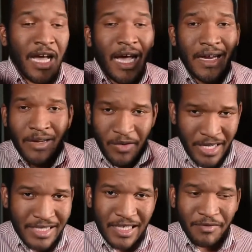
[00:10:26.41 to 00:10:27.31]
I know
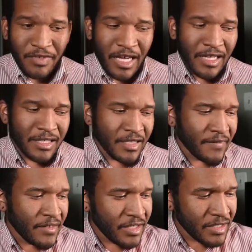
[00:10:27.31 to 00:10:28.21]
that's not the reality
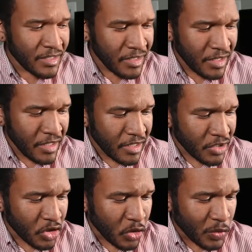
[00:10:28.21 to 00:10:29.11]
of things,
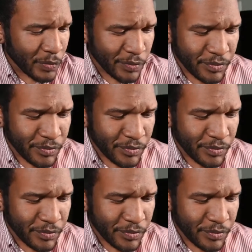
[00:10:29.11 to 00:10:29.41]
so